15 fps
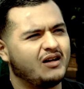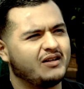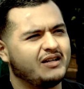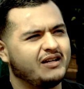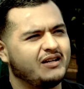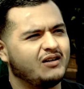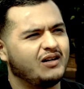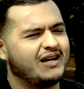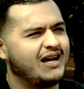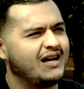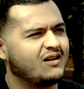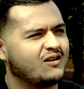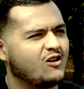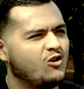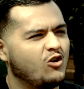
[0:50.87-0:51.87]
They
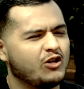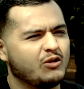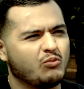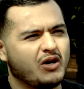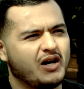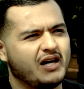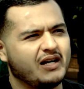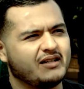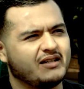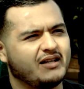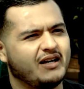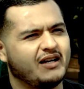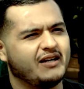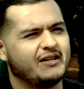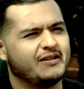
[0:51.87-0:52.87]
had a clothing brand,
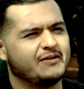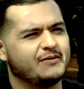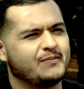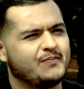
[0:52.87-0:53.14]
and